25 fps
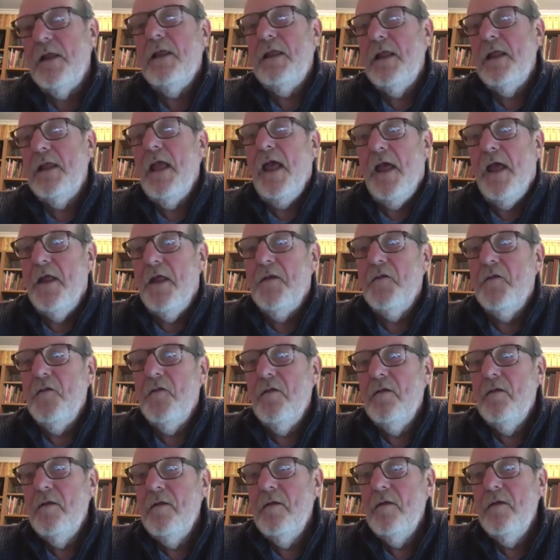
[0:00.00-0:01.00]
he had
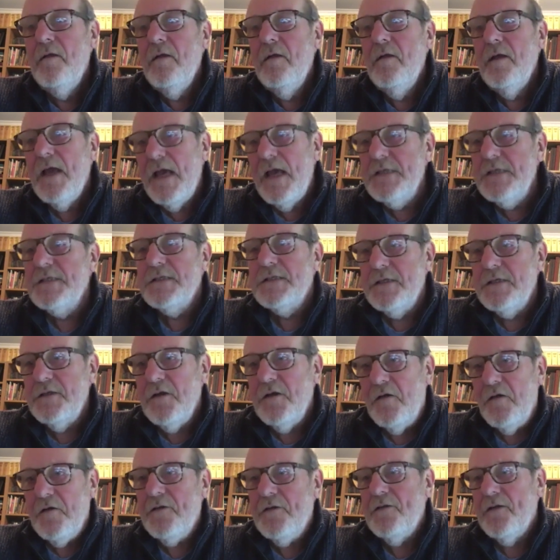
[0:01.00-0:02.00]
as the
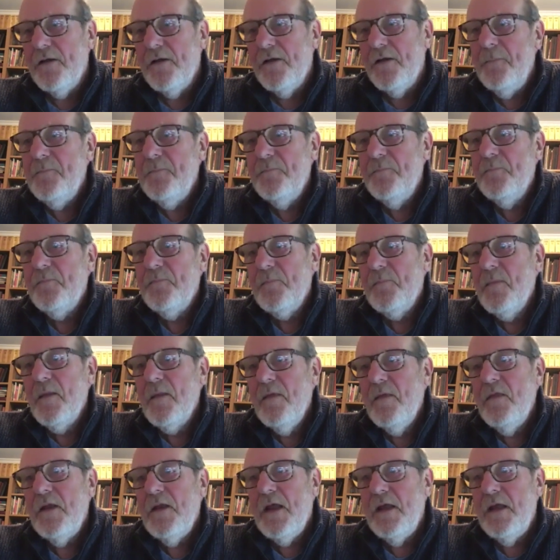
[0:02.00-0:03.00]
Doctor
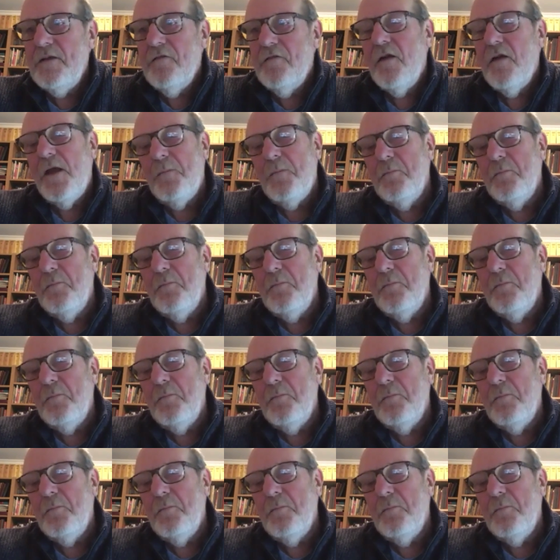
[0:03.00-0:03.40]
that I try and